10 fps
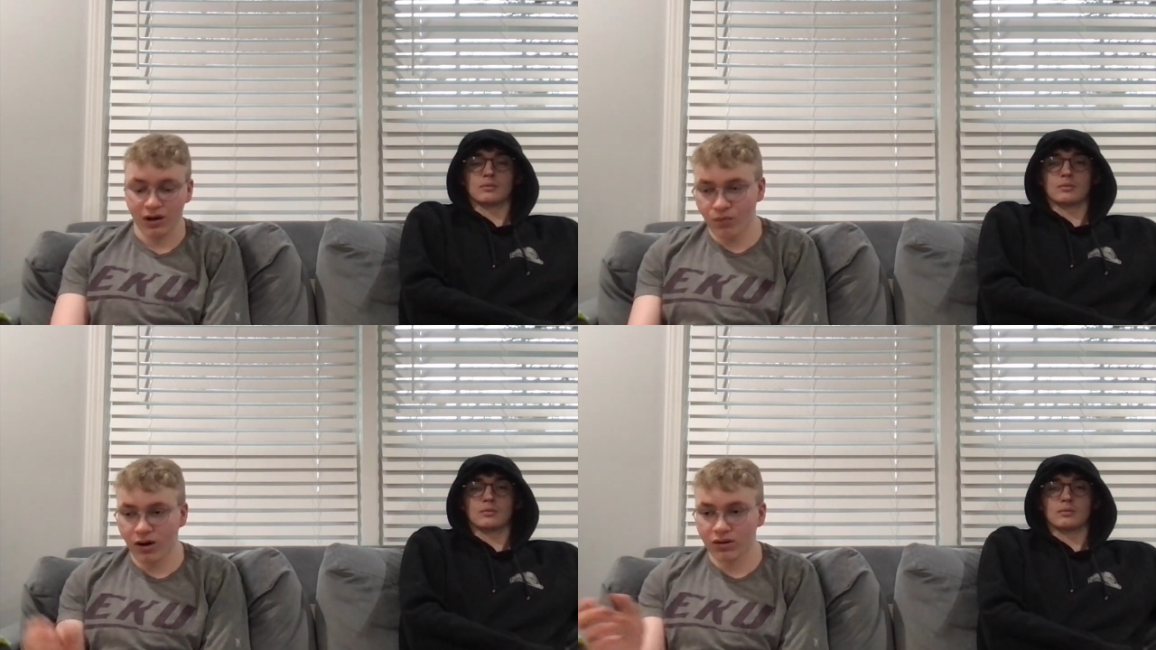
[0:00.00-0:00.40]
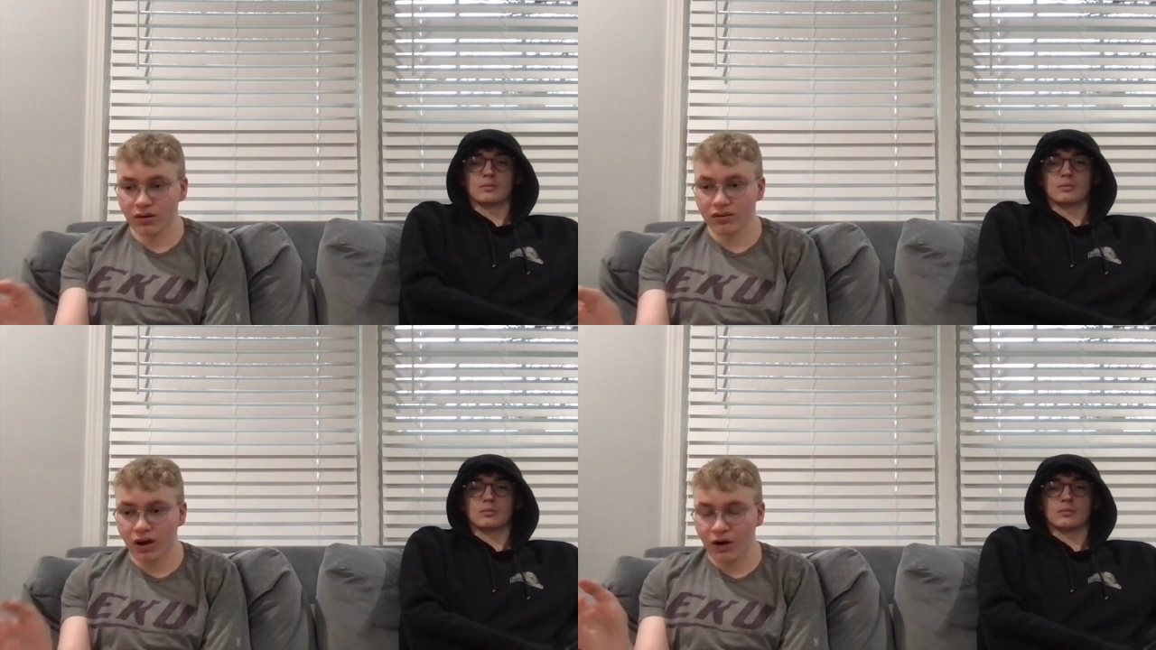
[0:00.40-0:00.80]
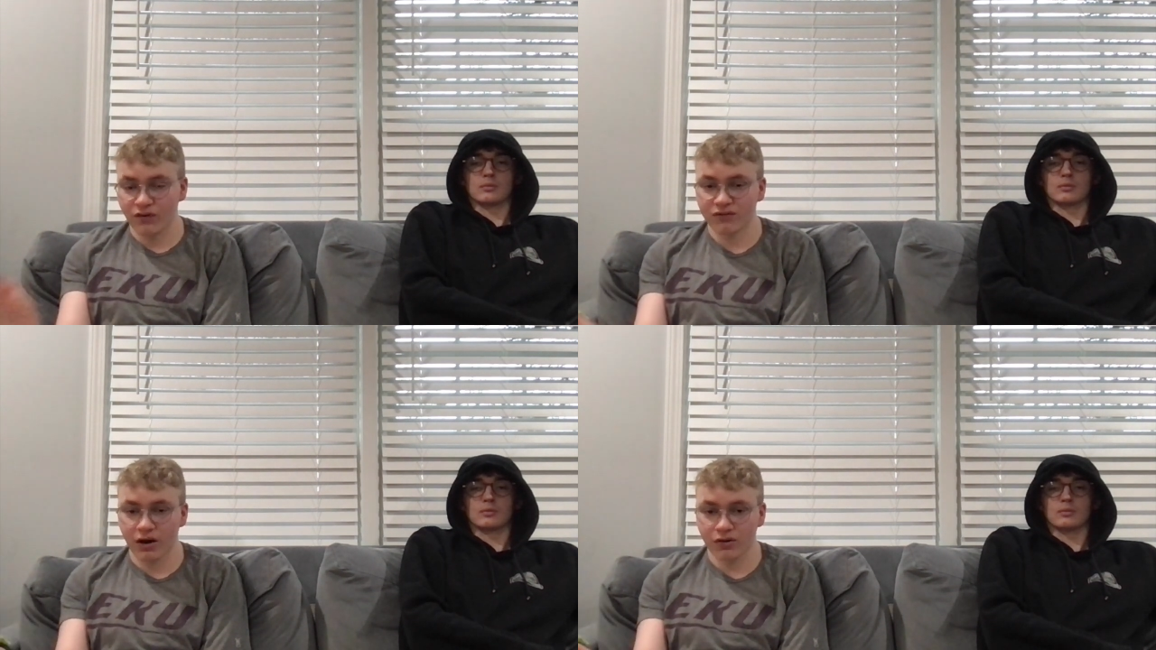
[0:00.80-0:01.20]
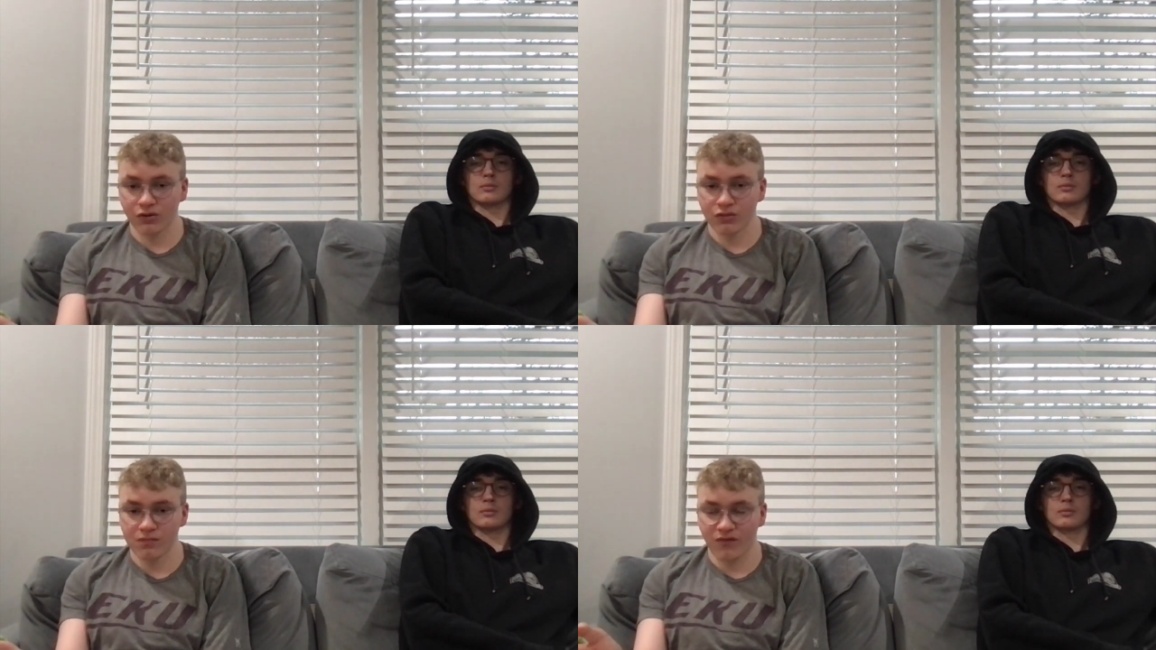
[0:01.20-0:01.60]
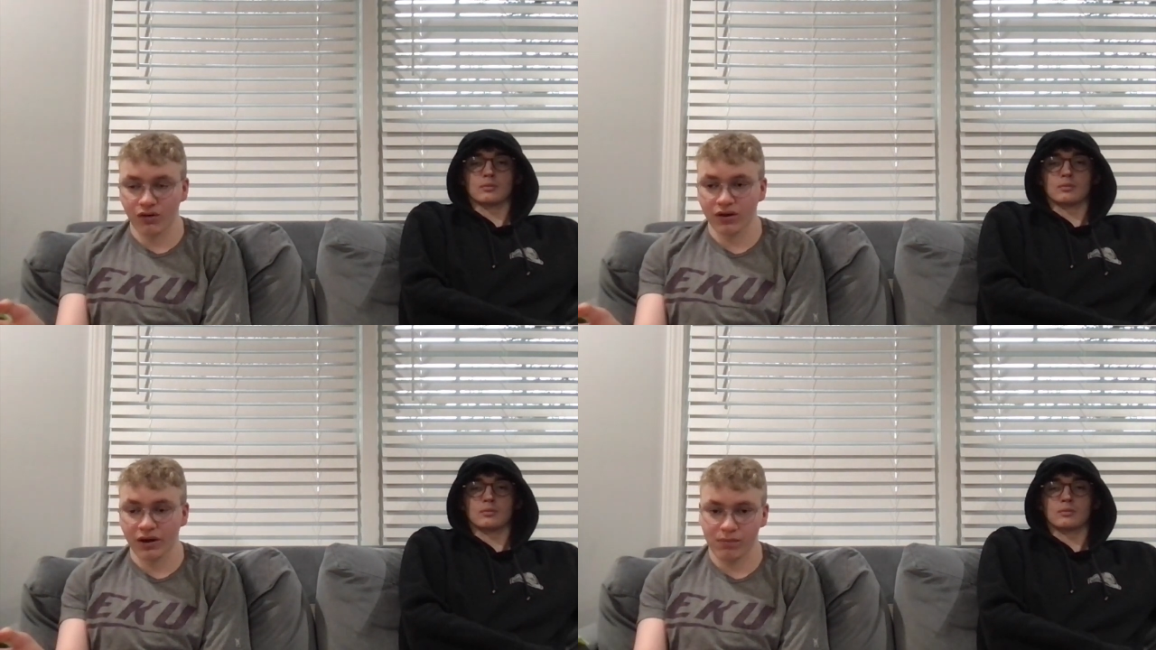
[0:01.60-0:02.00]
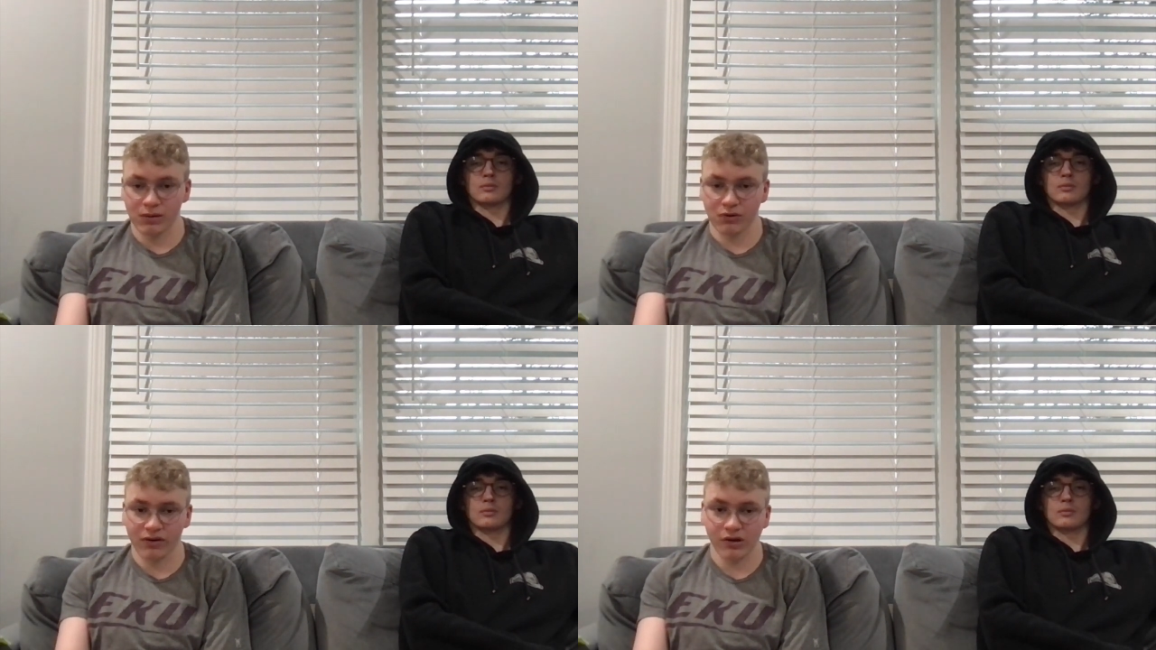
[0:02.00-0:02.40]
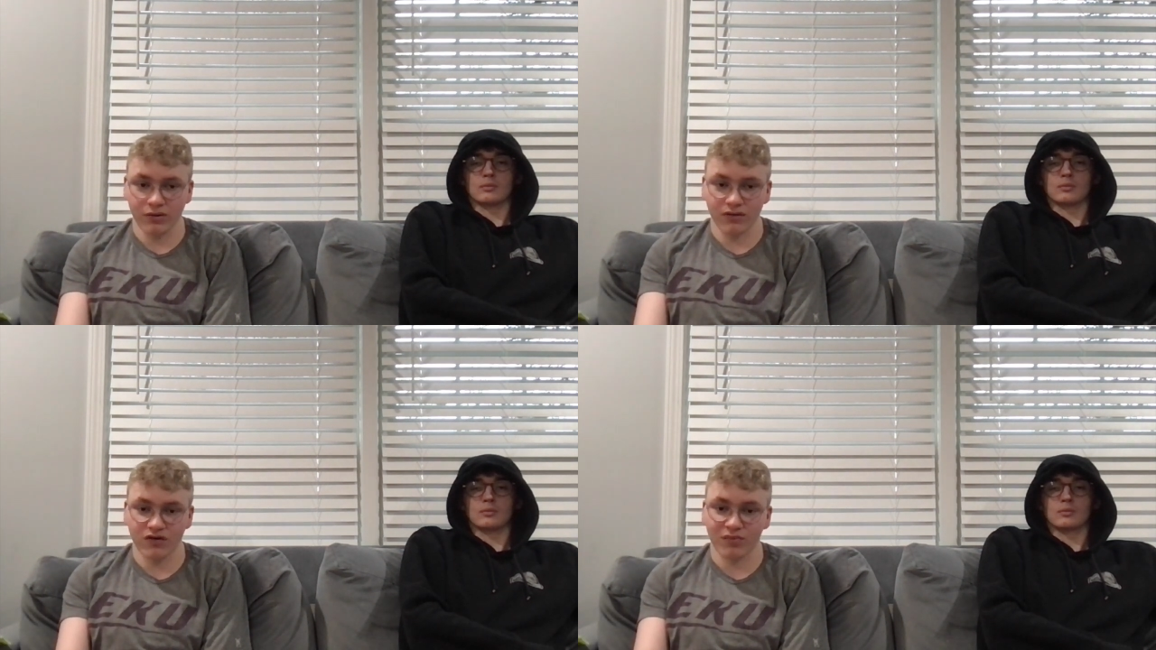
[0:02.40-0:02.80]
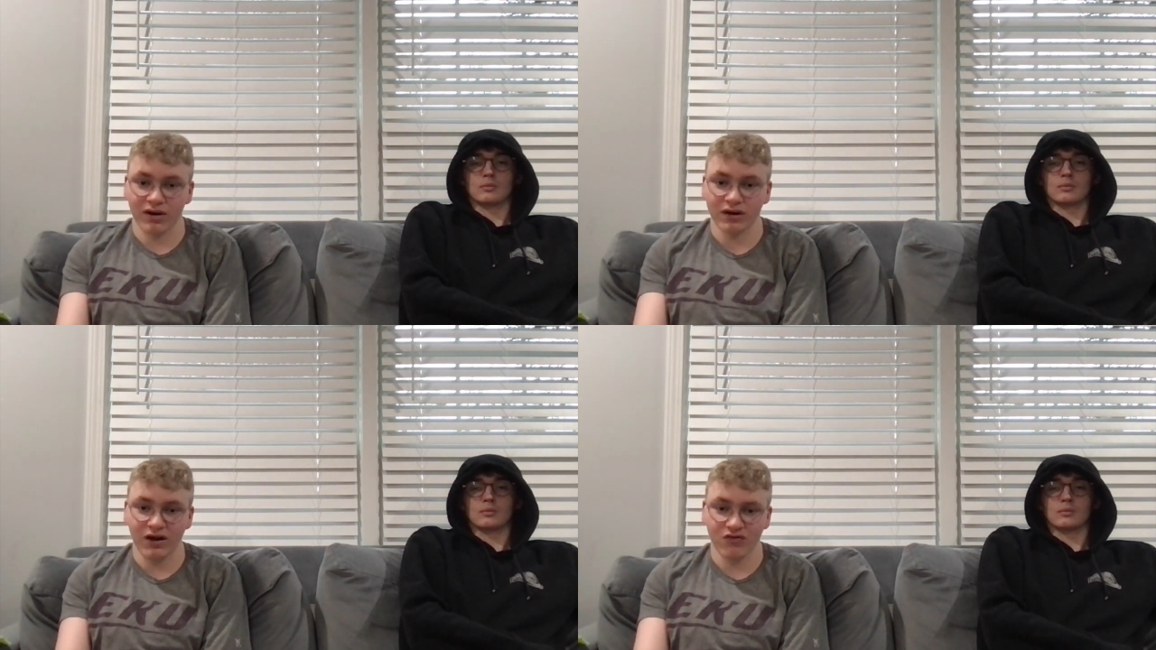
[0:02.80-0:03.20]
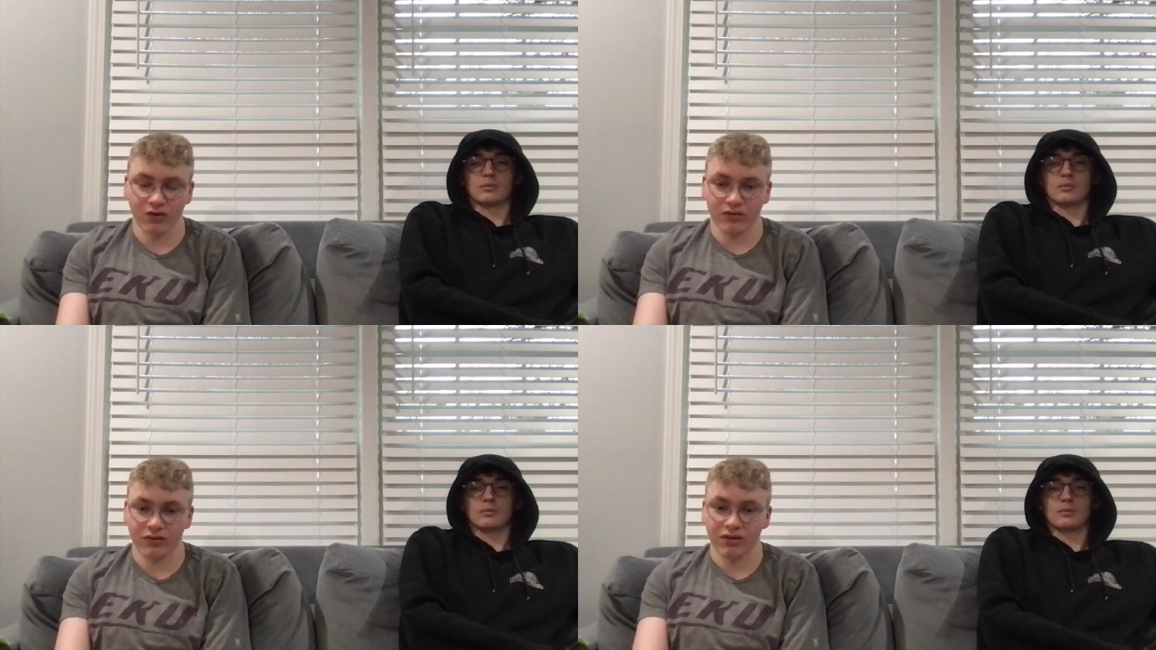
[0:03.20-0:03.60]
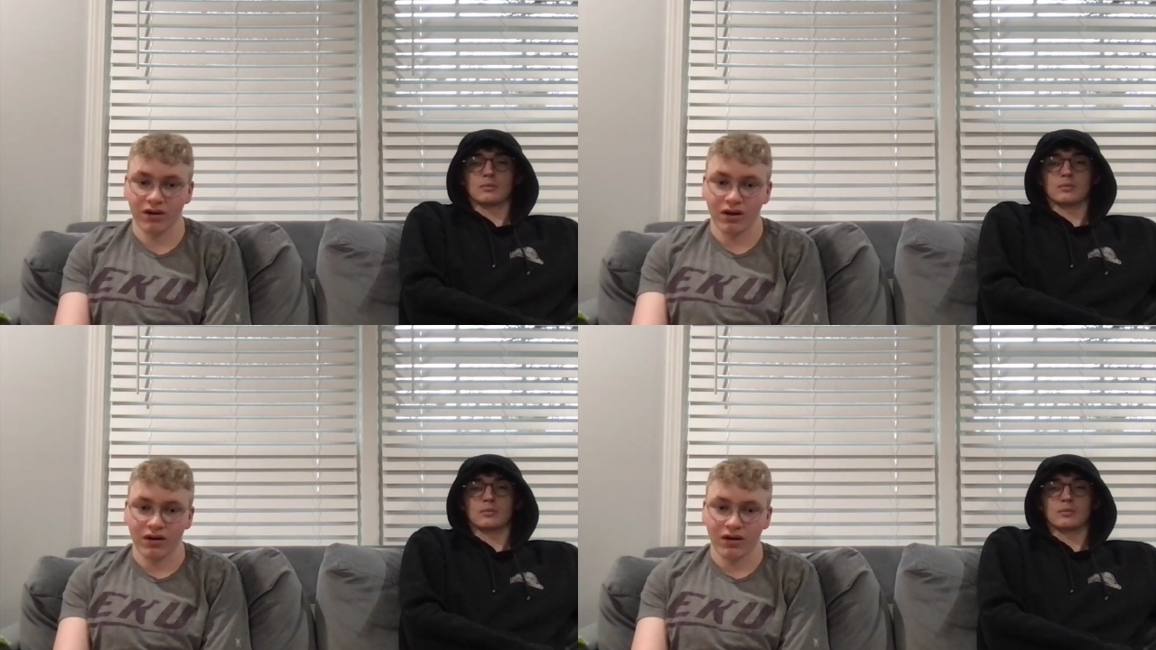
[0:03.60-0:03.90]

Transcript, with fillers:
Speaker 1: While Aristotle felt like people are curious just by nature and